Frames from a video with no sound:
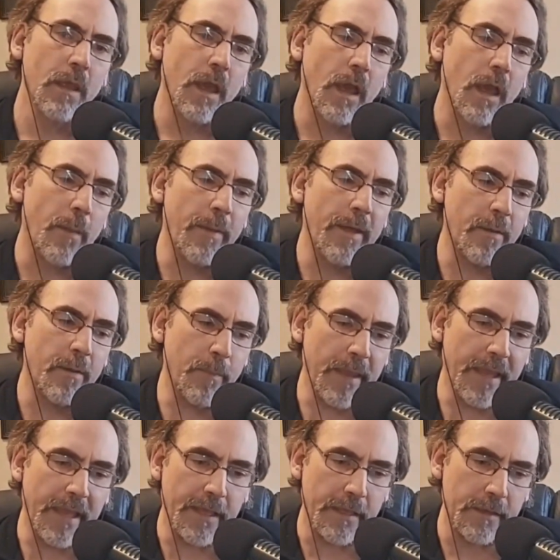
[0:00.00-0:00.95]
about a
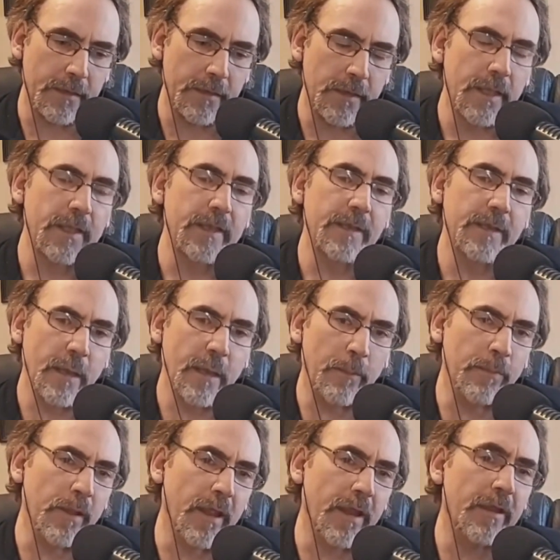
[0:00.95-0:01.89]
man
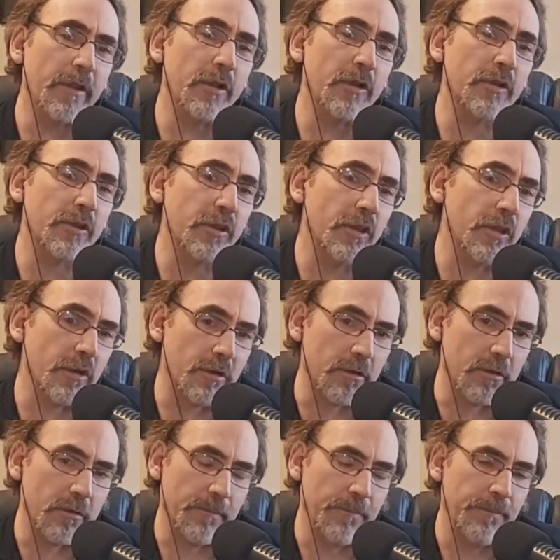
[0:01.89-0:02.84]
named Leonard
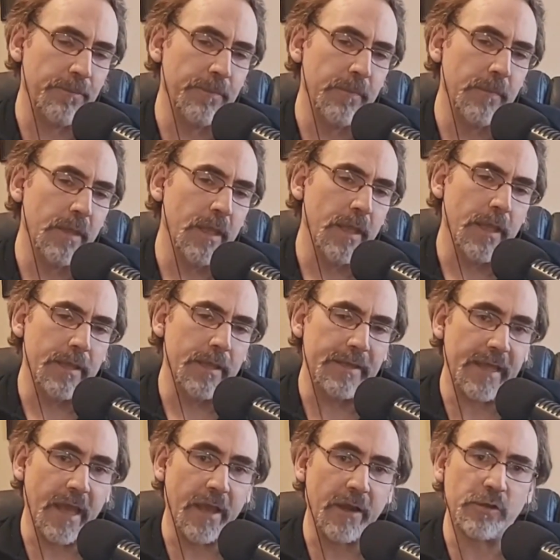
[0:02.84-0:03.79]
Cure
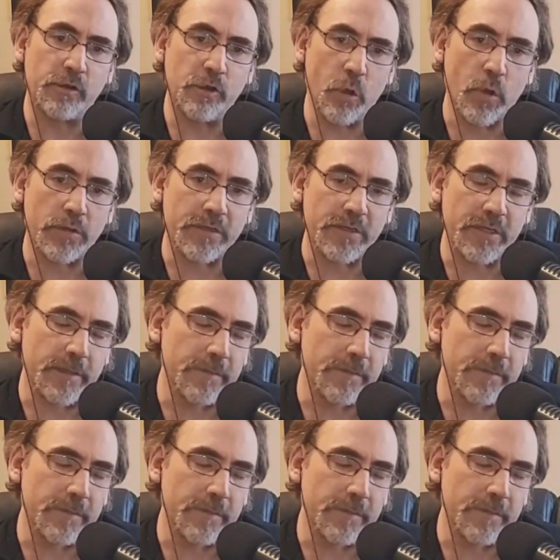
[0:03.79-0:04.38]
down in Georgia.